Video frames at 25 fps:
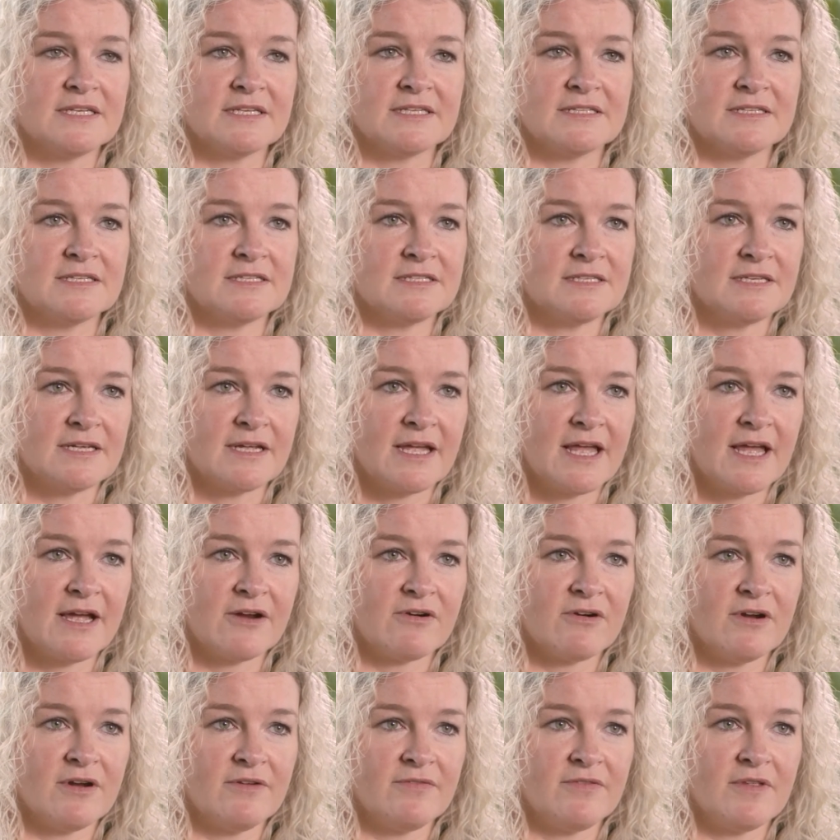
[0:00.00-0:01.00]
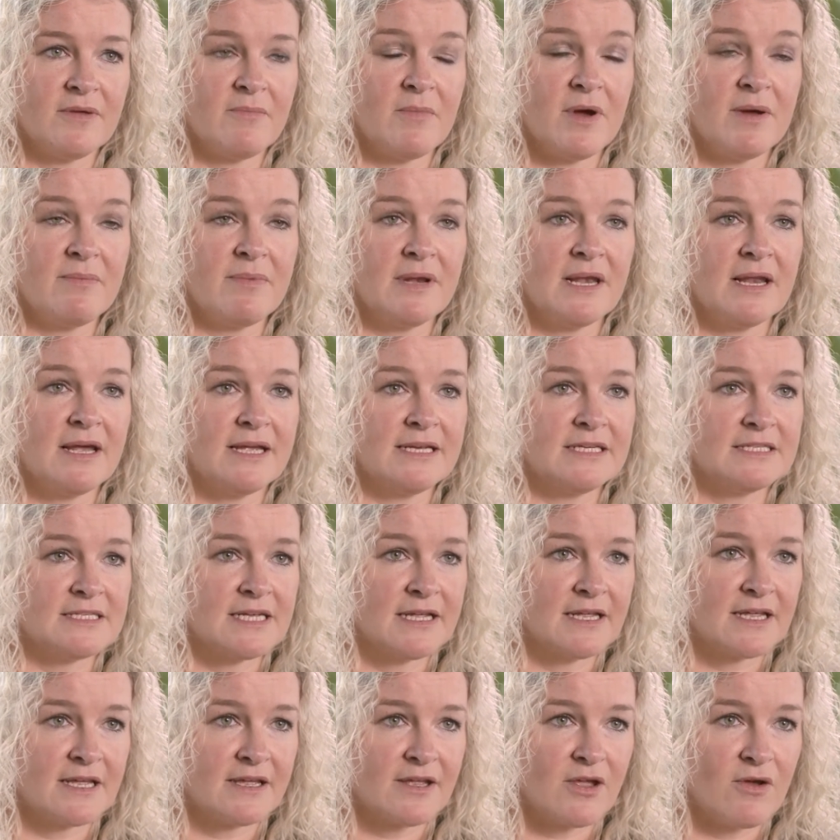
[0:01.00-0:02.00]
existing aircraft that might be late
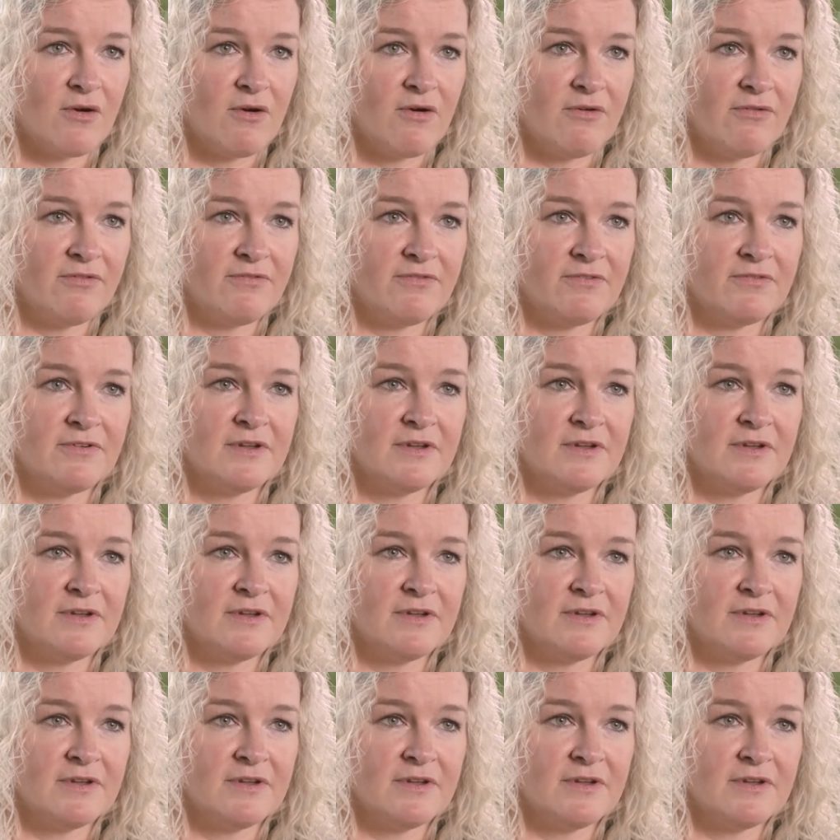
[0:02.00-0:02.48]
taking off,